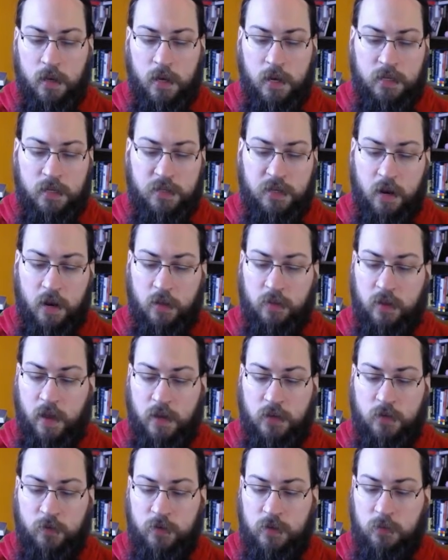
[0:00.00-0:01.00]
He sat on the
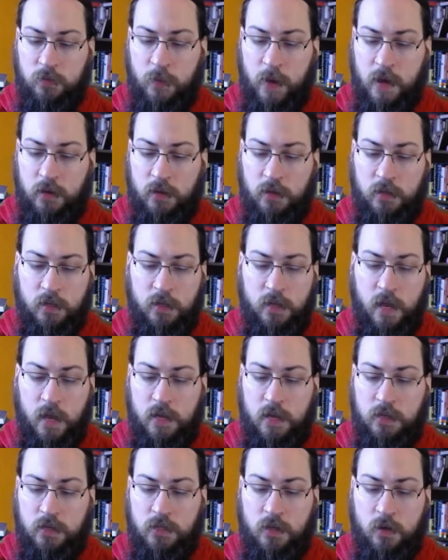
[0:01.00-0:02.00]
edge of his bed and
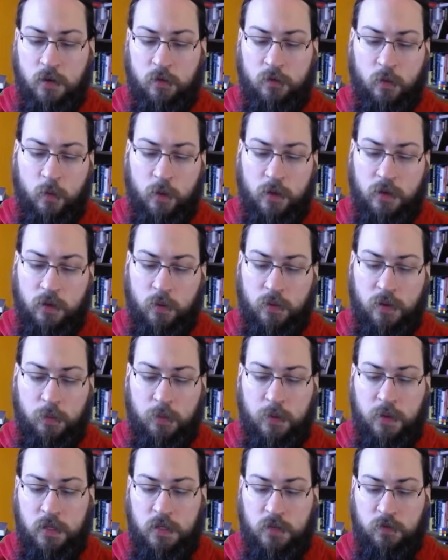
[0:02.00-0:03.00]
gazed out of the window at the
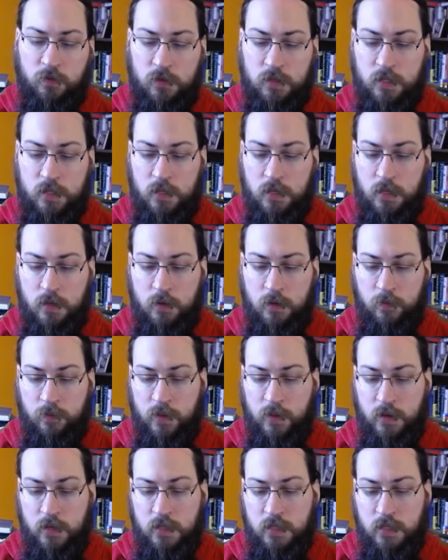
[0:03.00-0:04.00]
peaceful sea.
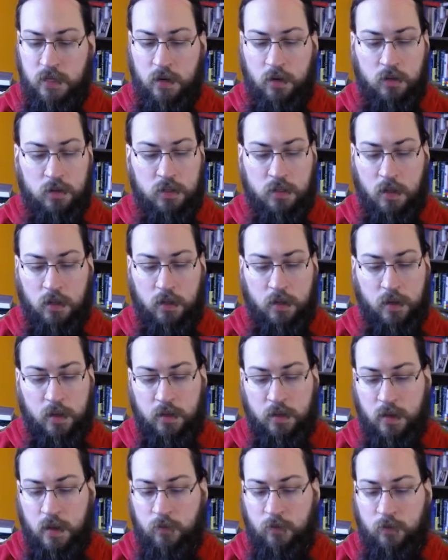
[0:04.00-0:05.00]
Then he stared dully at
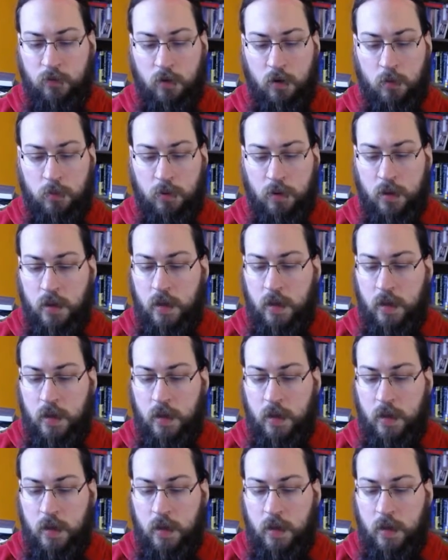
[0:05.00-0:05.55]
the envelope.